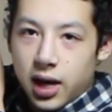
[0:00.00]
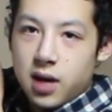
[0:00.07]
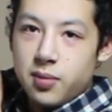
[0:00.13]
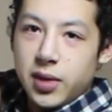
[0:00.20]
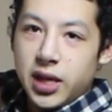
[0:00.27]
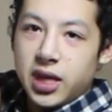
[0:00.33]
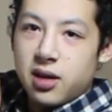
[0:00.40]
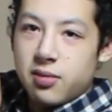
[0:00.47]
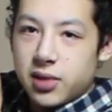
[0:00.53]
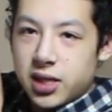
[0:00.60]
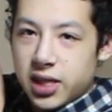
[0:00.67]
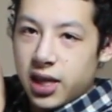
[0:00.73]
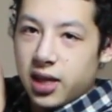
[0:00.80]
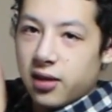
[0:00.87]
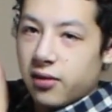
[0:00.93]
I made that
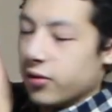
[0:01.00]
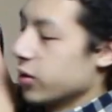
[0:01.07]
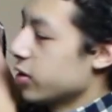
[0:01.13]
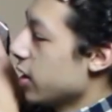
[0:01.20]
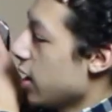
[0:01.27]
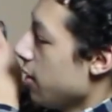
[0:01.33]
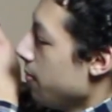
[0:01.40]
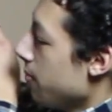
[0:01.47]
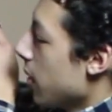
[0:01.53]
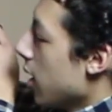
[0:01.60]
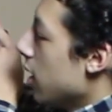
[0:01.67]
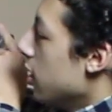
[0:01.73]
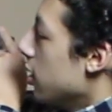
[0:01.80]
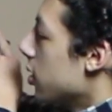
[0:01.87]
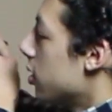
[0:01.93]
mistake the first time.
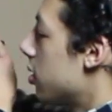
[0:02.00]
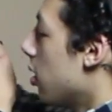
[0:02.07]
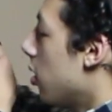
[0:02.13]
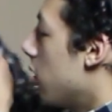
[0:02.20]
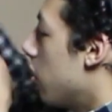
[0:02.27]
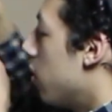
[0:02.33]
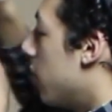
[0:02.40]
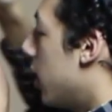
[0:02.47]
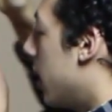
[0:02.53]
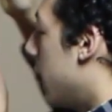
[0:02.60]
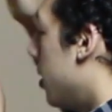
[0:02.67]
So